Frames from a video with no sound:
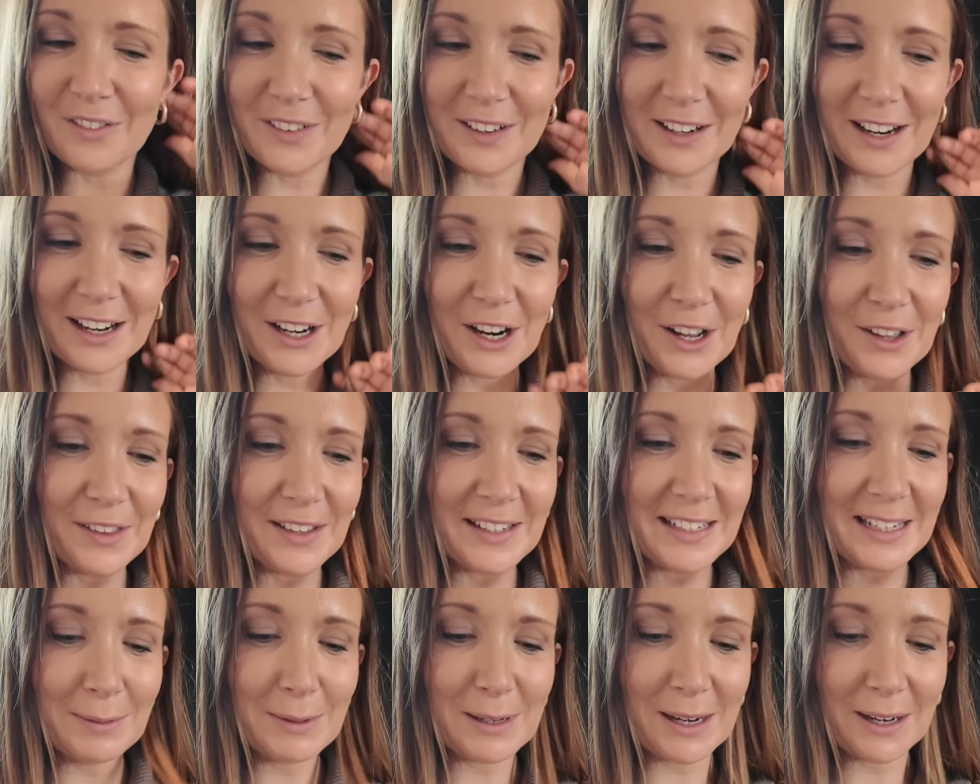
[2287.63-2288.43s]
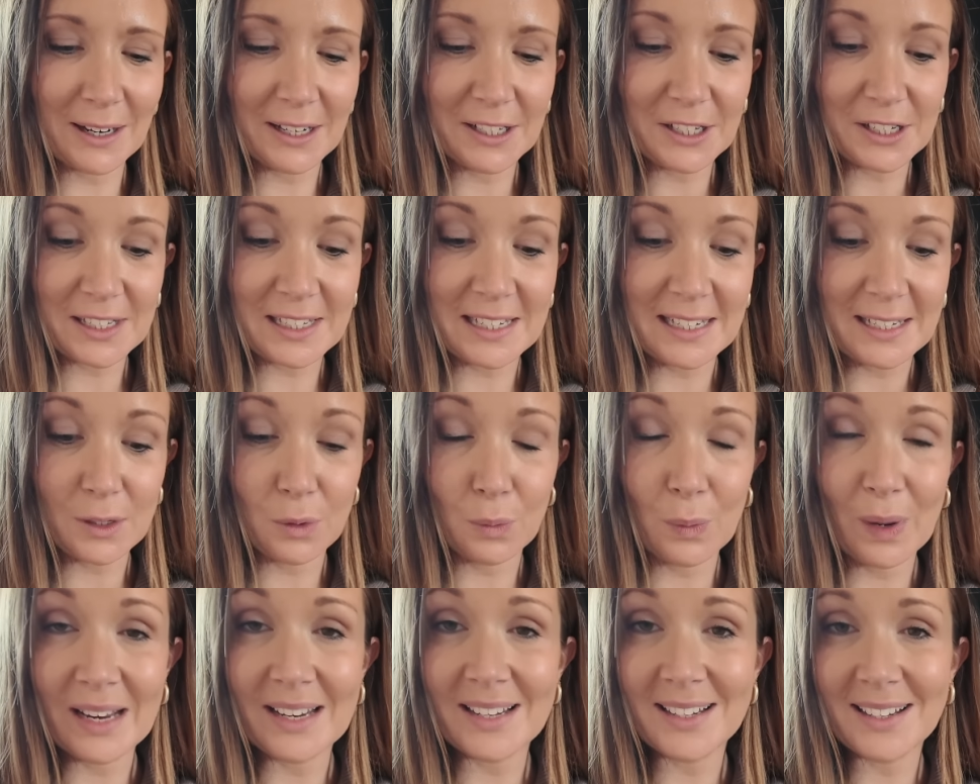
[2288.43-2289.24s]
And I know that deep down I just need to
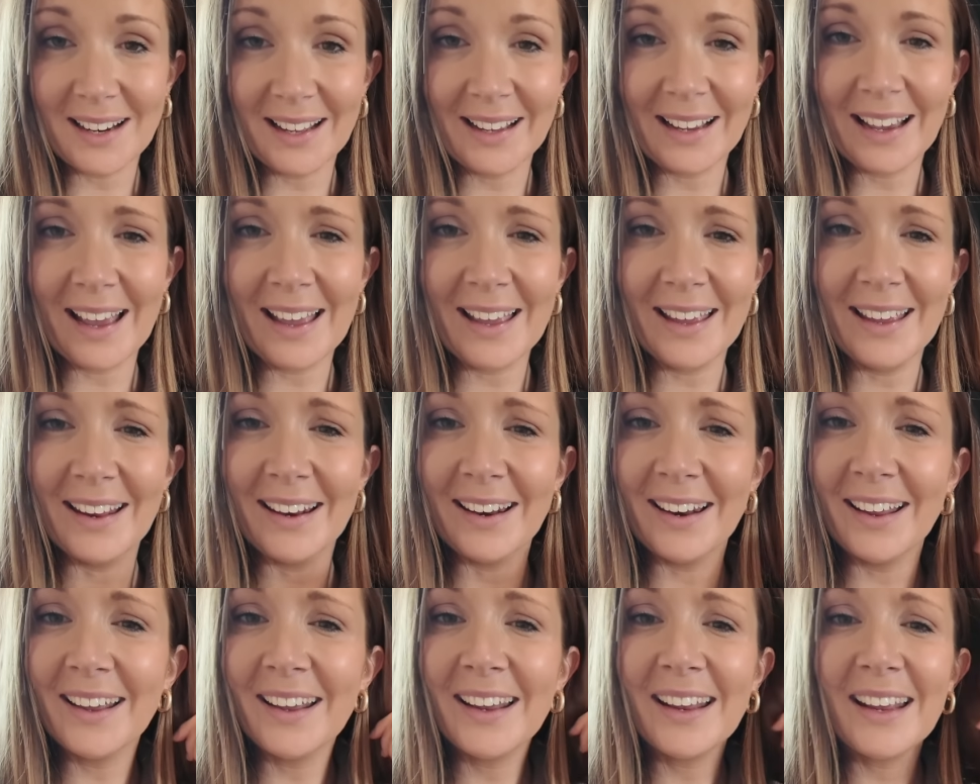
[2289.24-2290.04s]
wait till I get in.